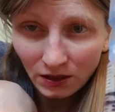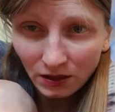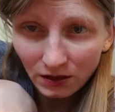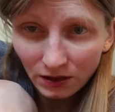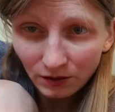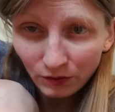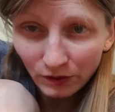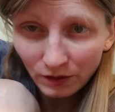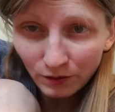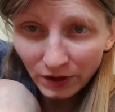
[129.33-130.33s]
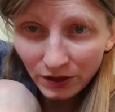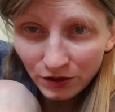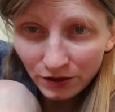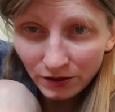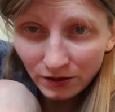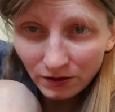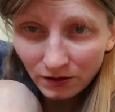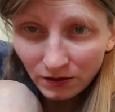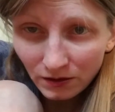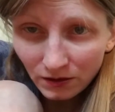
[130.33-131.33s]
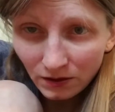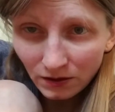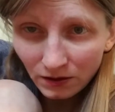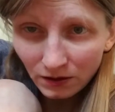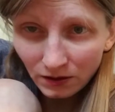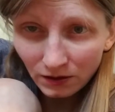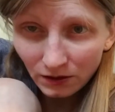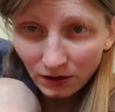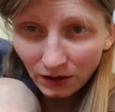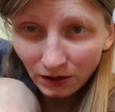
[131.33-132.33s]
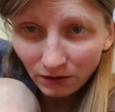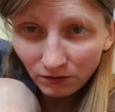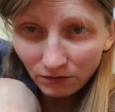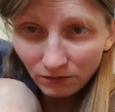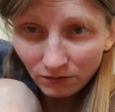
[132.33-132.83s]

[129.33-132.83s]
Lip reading: And then pull the plunger down.